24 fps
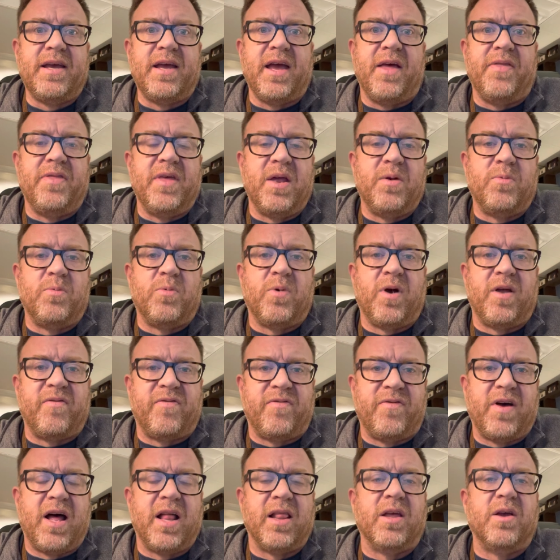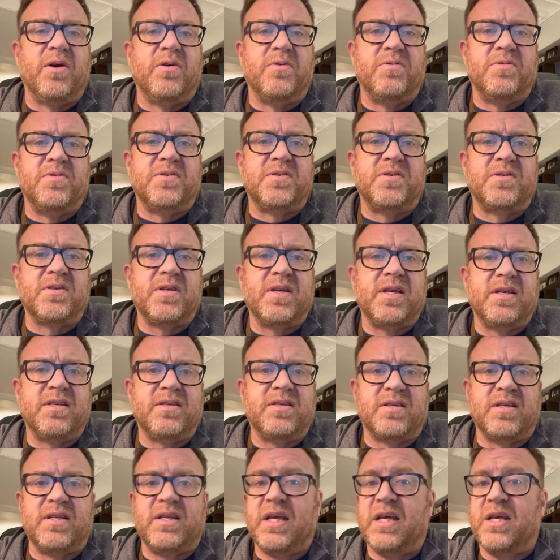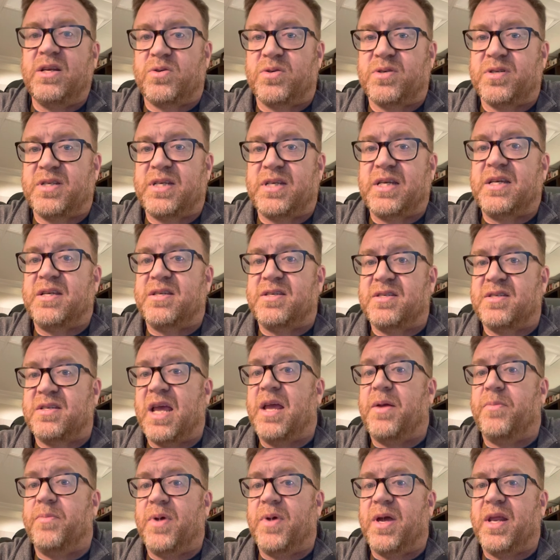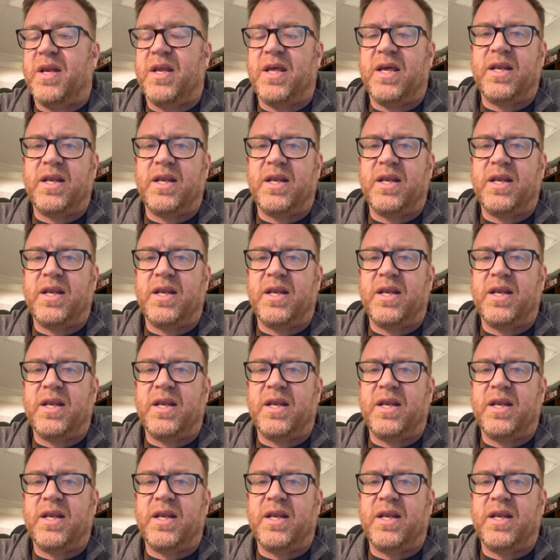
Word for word: And then what follows is an interesting statement